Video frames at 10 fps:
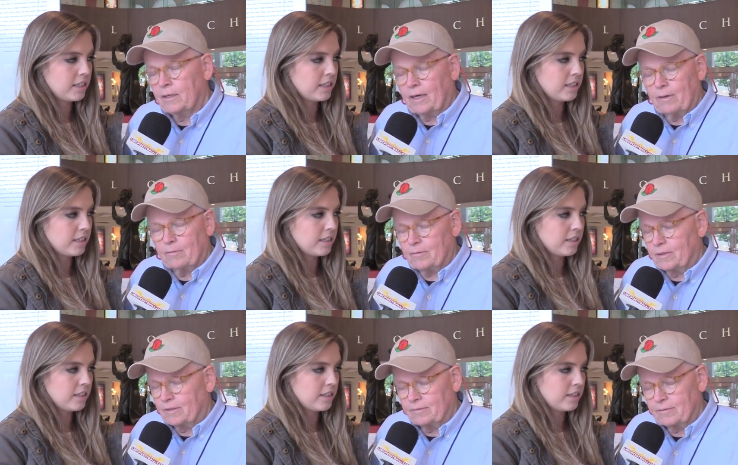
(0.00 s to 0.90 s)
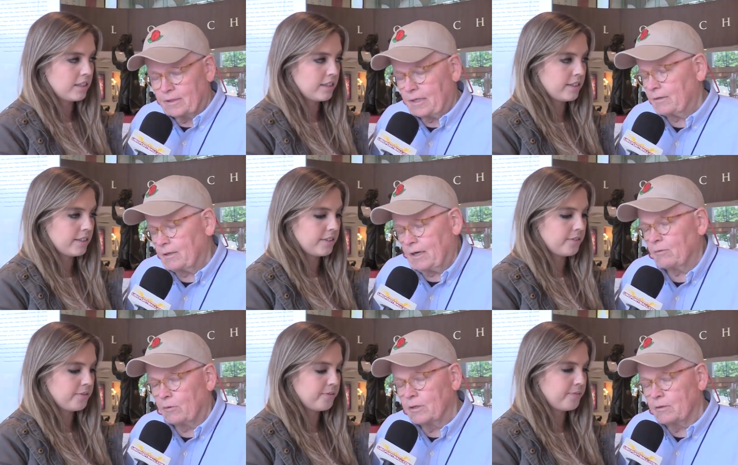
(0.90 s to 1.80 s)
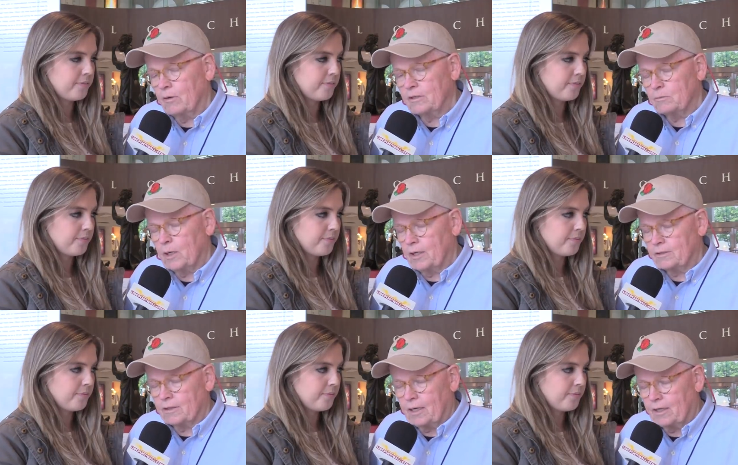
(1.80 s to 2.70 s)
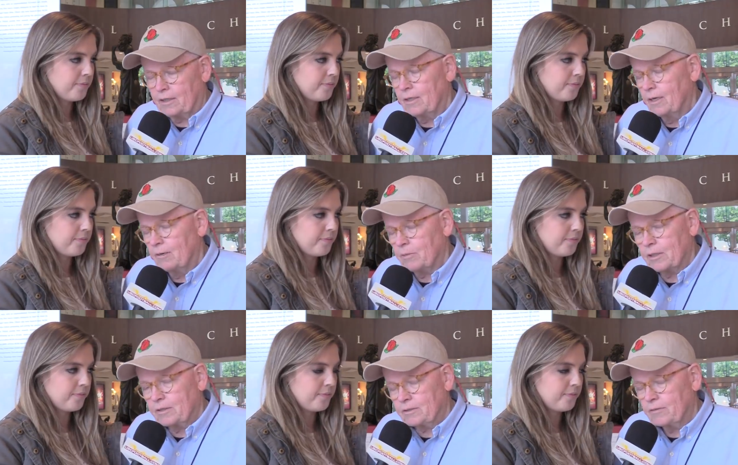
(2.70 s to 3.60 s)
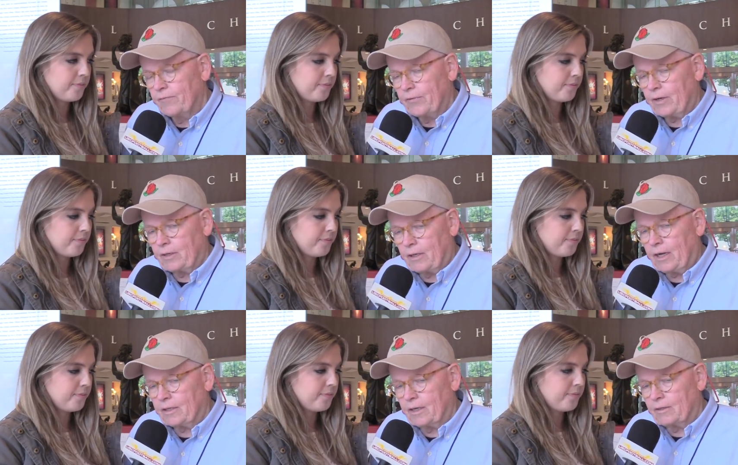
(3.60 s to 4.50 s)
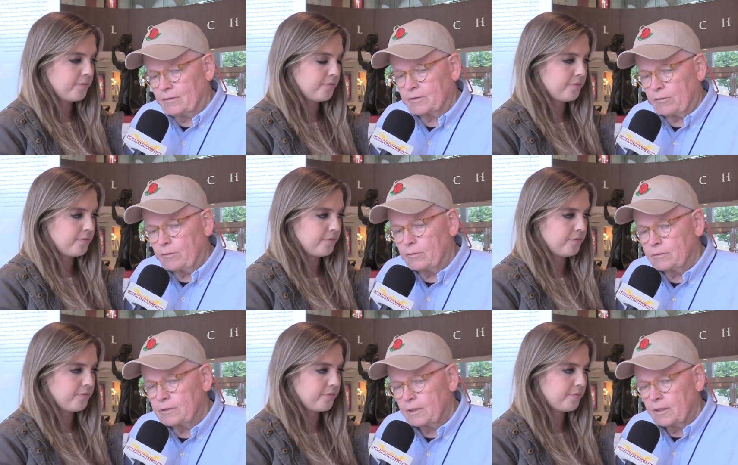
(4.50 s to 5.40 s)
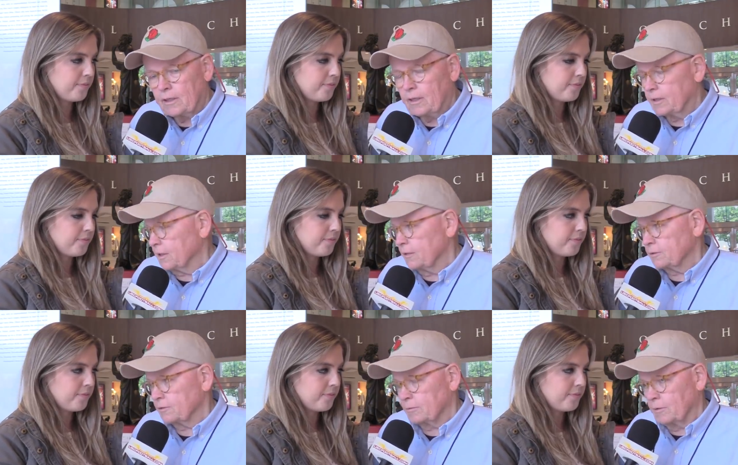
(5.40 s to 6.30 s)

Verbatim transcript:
Speaker 1: I'm, you know, I, I really was blindsided because in a lot of the other schools, uh, coaches